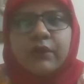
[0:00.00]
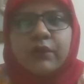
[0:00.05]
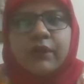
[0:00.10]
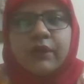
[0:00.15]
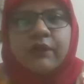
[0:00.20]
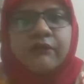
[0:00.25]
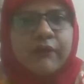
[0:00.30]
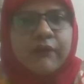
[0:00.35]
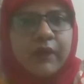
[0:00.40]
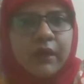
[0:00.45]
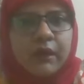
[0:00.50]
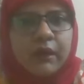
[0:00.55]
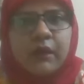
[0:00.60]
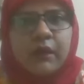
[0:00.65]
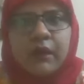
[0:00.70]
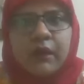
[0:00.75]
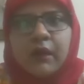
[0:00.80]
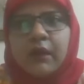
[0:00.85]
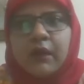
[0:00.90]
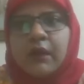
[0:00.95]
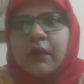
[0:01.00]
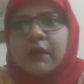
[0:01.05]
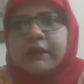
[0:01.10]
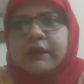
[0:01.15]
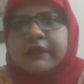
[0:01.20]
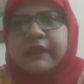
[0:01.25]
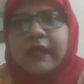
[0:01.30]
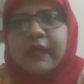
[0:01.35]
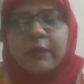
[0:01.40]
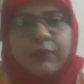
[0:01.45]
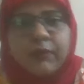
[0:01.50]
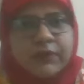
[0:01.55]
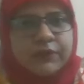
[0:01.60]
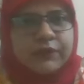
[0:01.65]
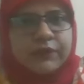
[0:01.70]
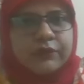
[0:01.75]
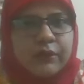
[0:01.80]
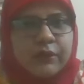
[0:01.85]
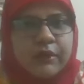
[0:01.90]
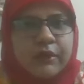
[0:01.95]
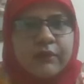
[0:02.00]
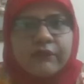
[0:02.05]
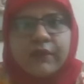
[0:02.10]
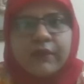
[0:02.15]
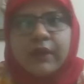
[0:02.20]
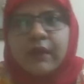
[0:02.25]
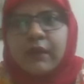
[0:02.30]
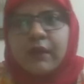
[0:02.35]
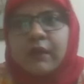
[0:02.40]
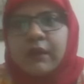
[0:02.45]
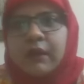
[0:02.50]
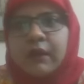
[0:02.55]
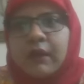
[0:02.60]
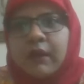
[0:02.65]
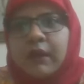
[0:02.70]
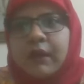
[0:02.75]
not difficult, syllabus is not difficult.